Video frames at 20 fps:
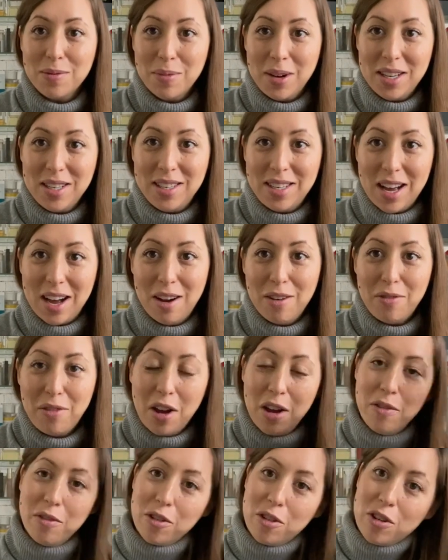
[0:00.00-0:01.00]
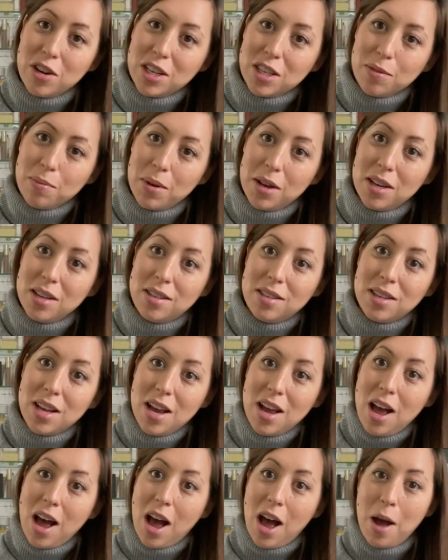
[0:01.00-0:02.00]
myself over Christmas
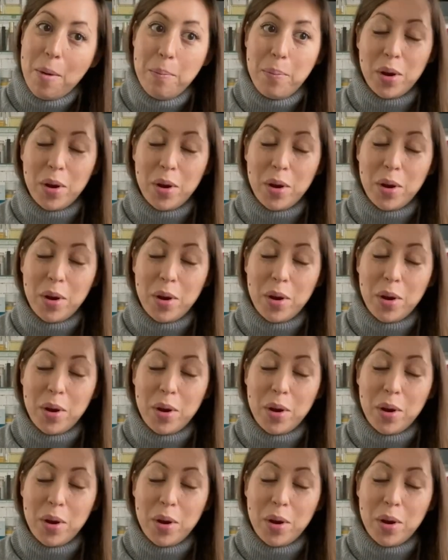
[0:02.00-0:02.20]
um,